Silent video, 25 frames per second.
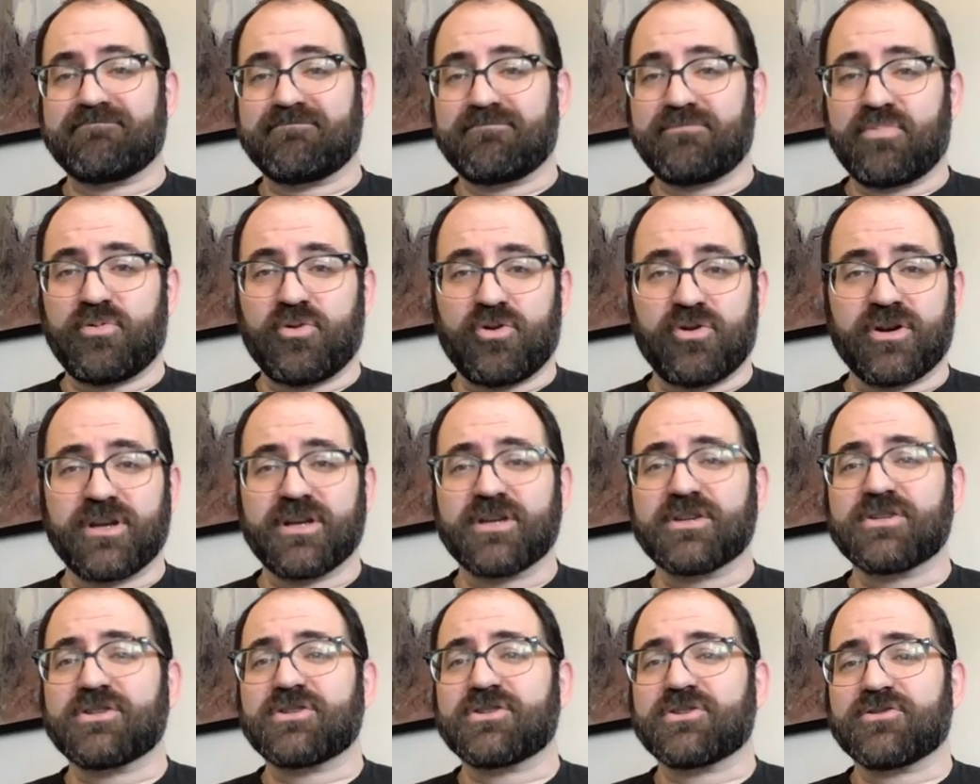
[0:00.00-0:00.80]

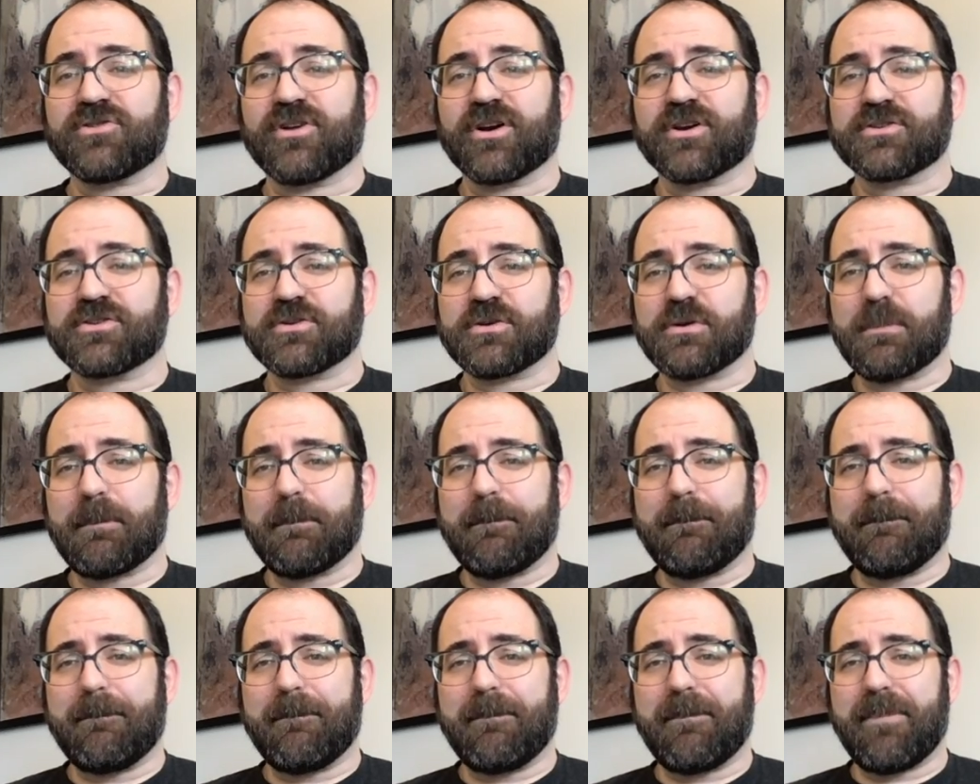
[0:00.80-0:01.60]
putting structure
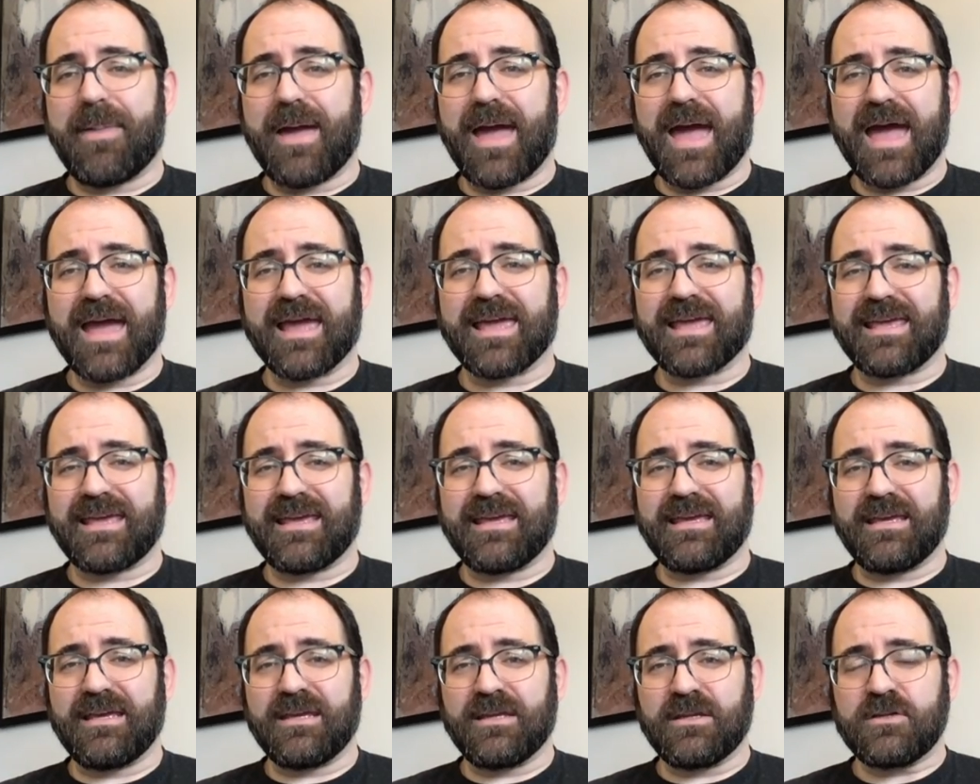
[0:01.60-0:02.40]
back
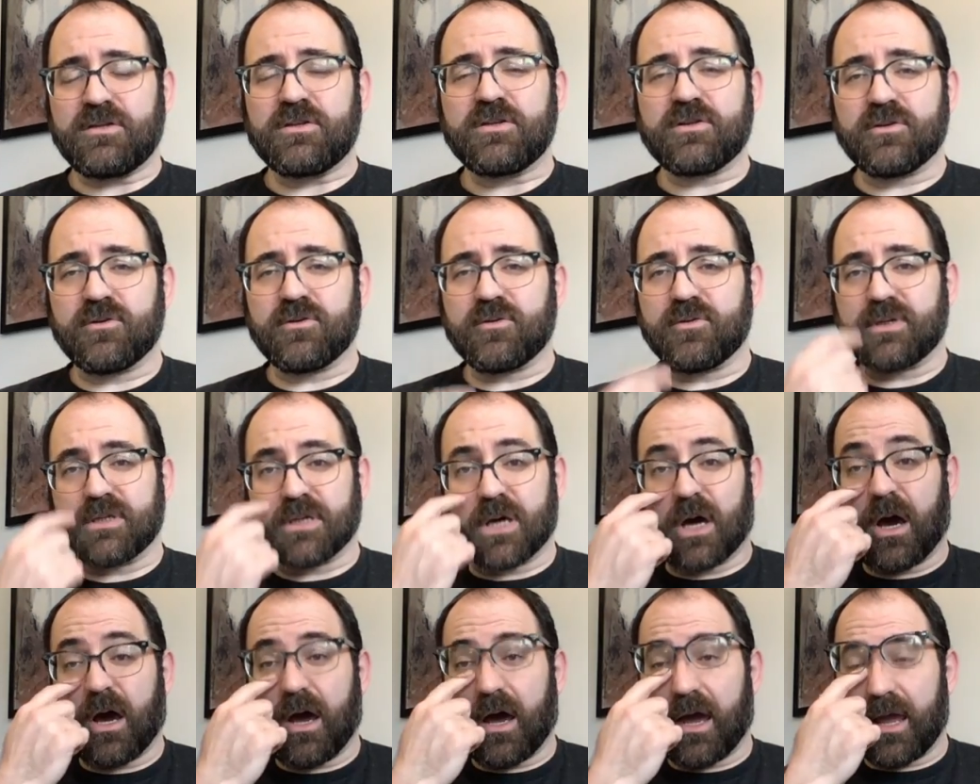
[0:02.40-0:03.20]
into
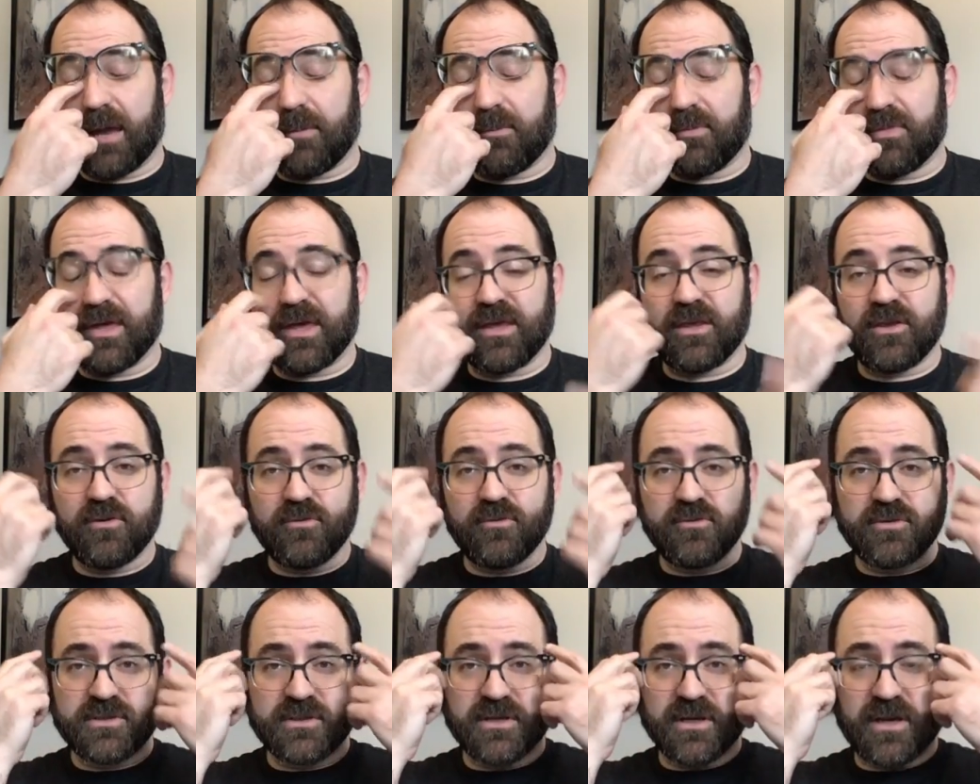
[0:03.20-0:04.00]
time that
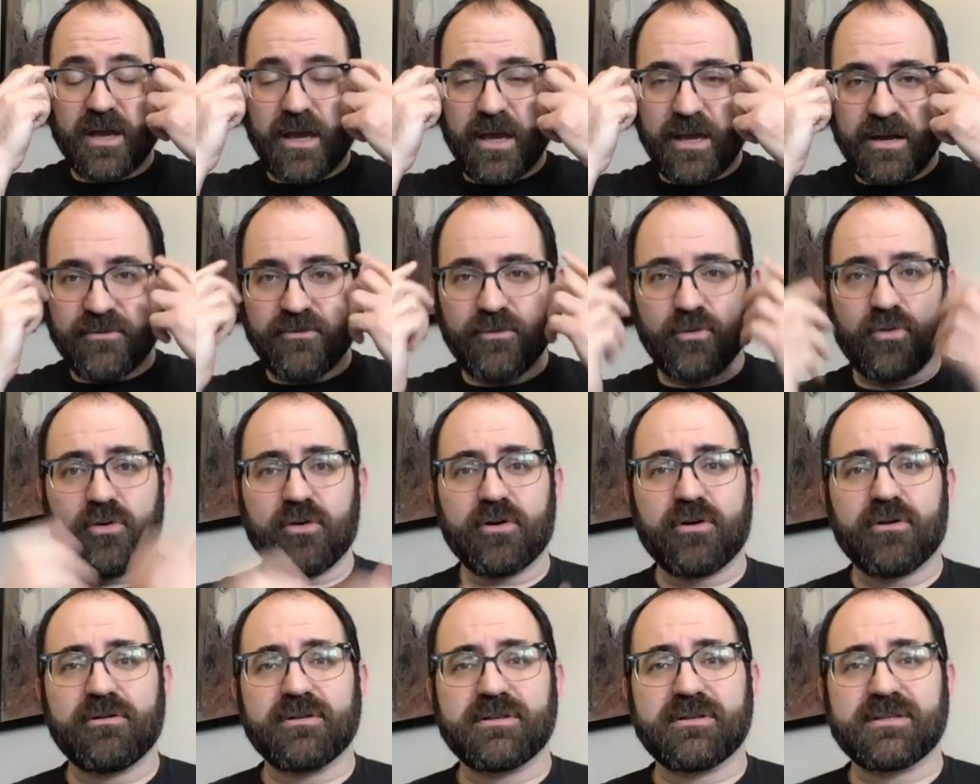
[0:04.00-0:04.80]
used to kind of
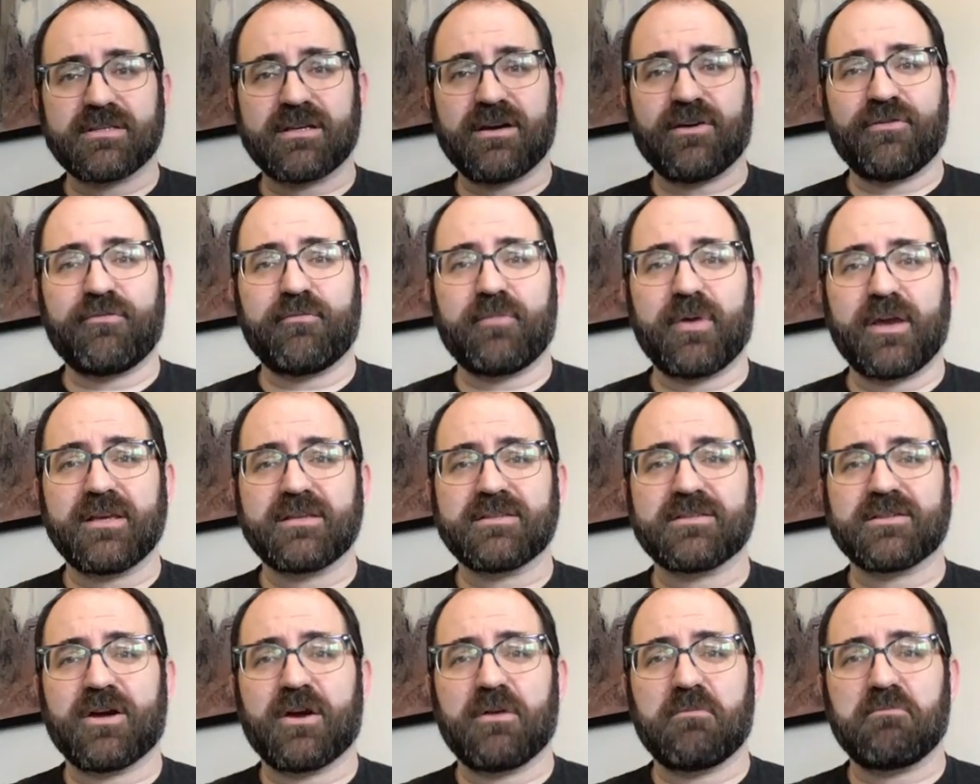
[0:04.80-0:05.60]
order itself
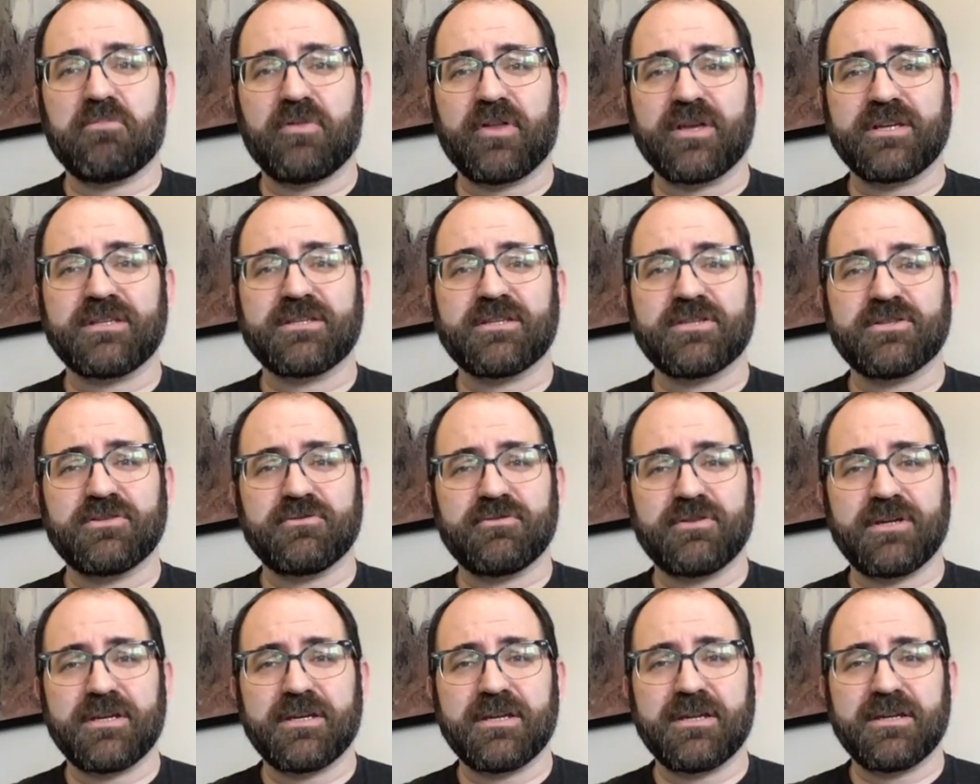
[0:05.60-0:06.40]
based on places you
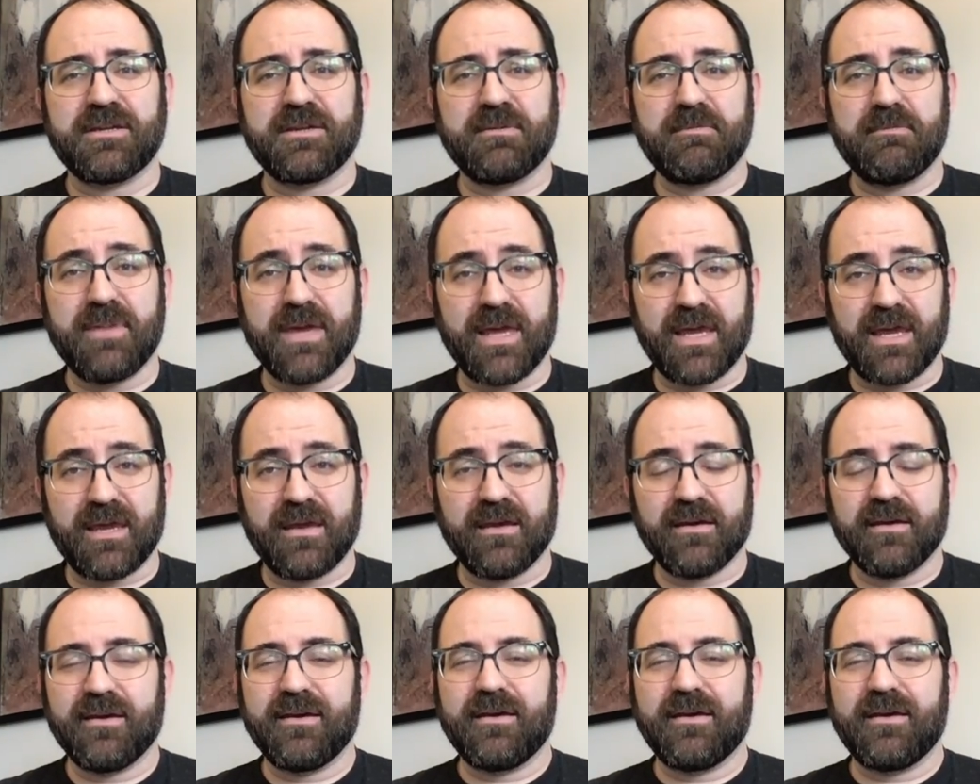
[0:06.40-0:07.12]
need to be.